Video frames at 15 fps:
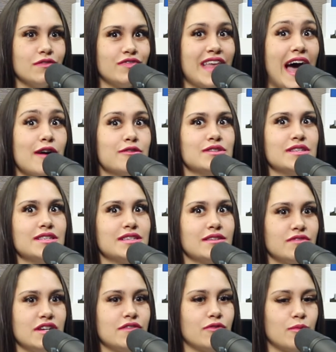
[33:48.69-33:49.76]
of thousands
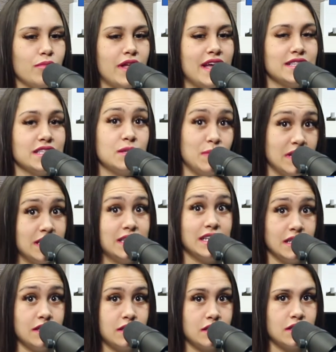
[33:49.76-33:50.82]
of different plant
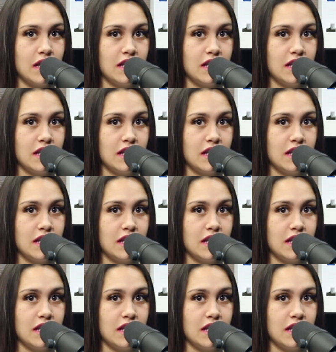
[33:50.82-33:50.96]
species.